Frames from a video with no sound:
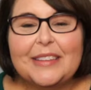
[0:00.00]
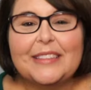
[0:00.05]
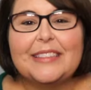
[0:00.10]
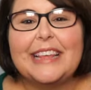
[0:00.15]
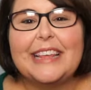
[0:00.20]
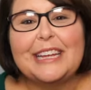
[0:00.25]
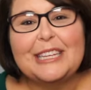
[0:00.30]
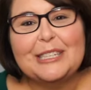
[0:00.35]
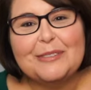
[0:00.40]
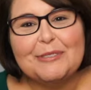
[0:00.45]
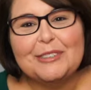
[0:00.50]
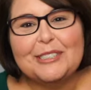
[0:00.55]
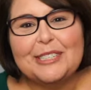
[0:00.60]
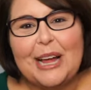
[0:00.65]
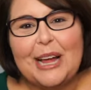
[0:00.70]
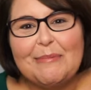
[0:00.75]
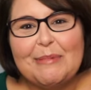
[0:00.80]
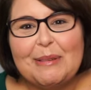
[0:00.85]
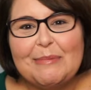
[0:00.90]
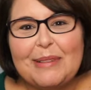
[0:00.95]
Thanks for
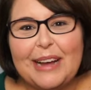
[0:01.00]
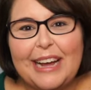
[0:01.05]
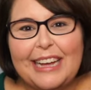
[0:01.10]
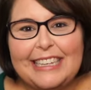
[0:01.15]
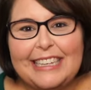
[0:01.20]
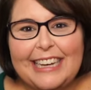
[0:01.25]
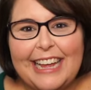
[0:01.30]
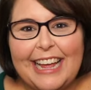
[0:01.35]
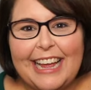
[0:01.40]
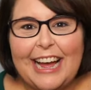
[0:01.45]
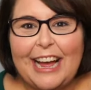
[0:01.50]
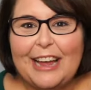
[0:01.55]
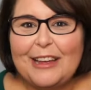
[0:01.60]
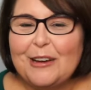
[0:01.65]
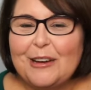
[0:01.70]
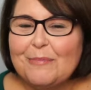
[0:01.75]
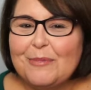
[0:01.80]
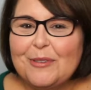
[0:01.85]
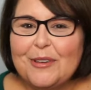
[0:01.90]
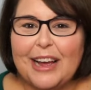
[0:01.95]
stopping by today. I
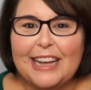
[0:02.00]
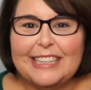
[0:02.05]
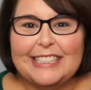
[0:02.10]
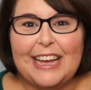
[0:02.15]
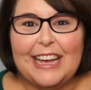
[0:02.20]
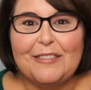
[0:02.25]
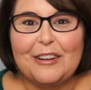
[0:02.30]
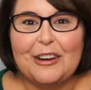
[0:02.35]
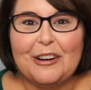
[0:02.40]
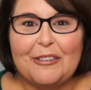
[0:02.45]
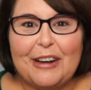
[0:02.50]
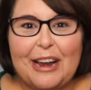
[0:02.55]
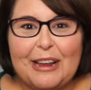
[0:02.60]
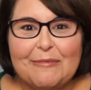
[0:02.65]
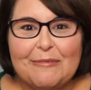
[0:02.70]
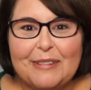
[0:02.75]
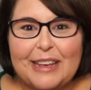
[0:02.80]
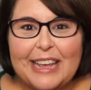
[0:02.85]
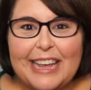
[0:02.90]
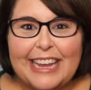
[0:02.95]
hope you guys have a
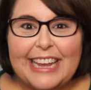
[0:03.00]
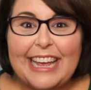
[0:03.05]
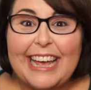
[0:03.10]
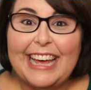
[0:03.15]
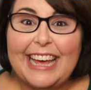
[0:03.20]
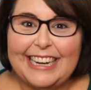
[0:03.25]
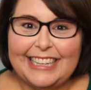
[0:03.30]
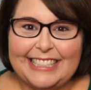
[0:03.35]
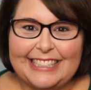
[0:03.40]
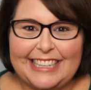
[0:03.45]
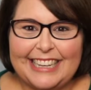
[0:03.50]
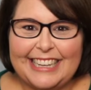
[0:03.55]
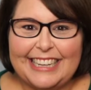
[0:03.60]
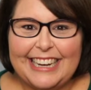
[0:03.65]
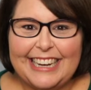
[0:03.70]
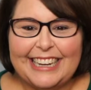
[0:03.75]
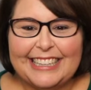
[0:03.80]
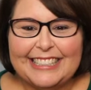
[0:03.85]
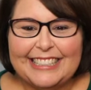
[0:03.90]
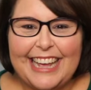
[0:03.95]
great week, and I'll see you
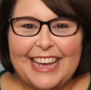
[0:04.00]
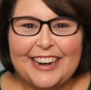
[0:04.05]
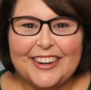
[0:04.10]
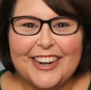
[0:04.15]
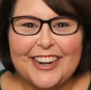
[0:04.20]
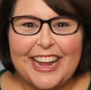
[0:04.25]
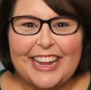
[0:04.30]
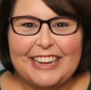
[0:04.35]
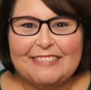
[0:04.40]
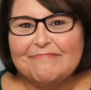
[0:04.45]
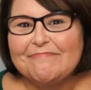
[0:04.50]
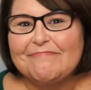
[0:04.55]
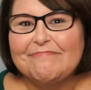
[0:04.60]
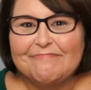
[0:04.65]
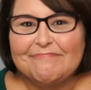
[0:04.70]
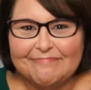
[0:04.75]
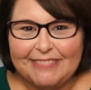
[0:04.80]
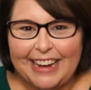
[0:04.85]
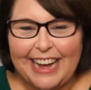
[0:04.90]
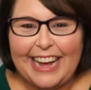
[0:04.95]
next Saturday.
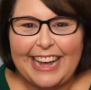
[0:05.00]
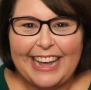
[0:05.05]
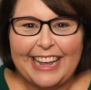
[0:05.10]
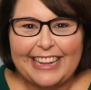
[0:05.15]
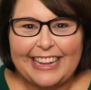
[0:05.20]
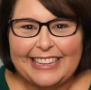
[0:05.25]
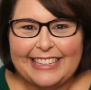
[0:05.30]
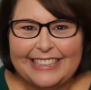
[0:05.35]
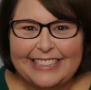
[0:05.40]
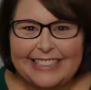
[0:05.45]
Bye.